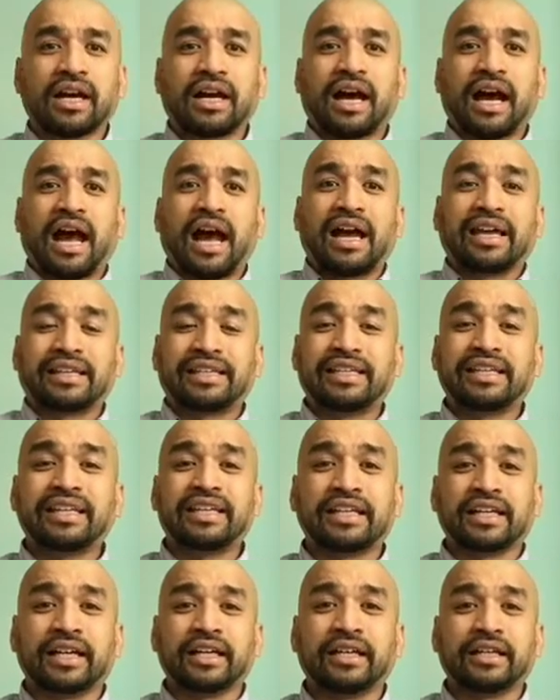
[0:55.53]

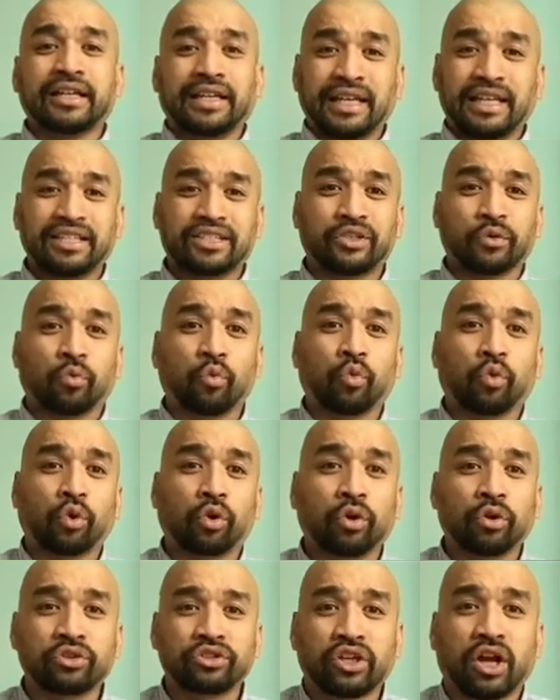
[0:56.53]
IKEA is the
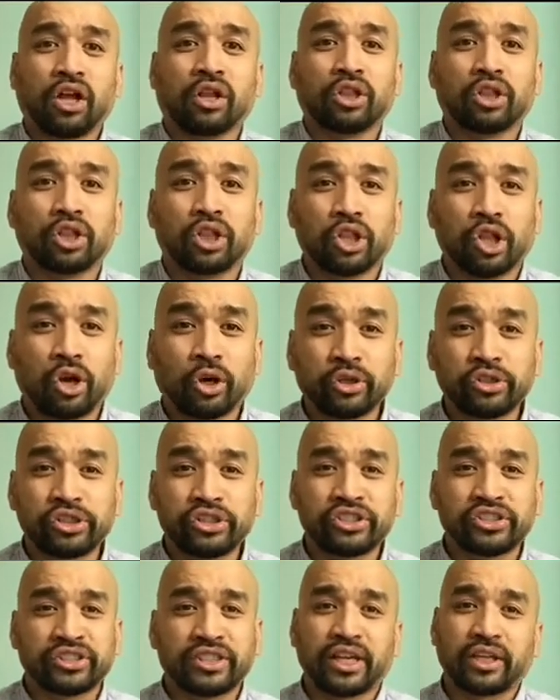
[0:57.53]
world's
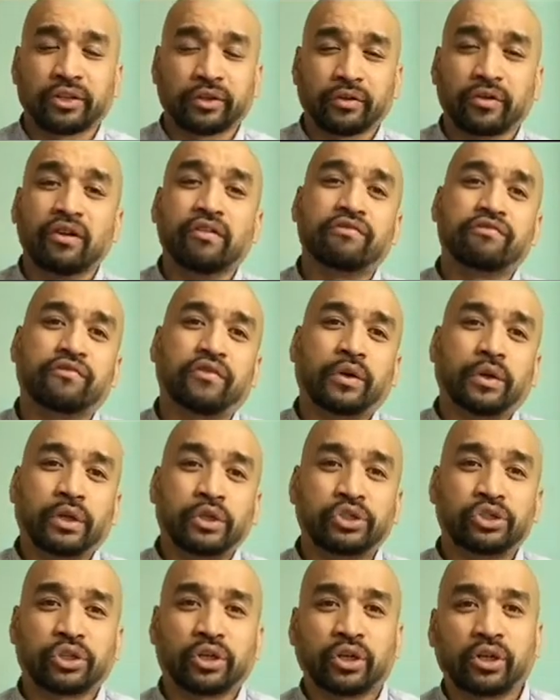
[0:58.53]
largest seller of
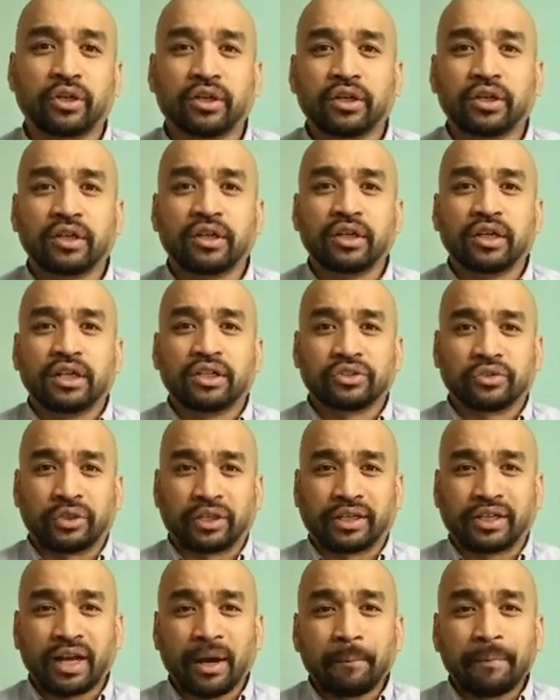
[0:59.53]
furniture, so the
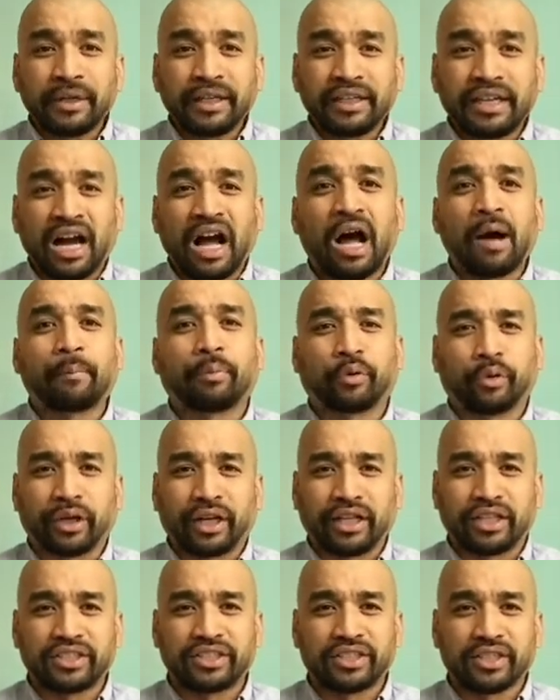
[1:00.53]
company
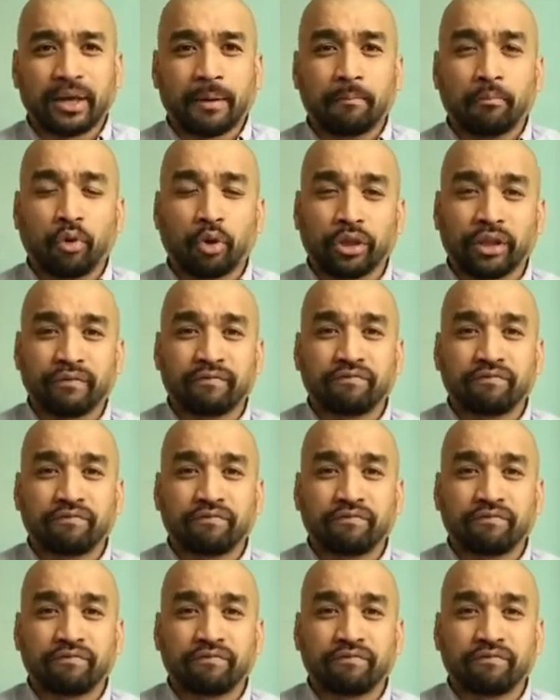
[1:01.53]
operates more than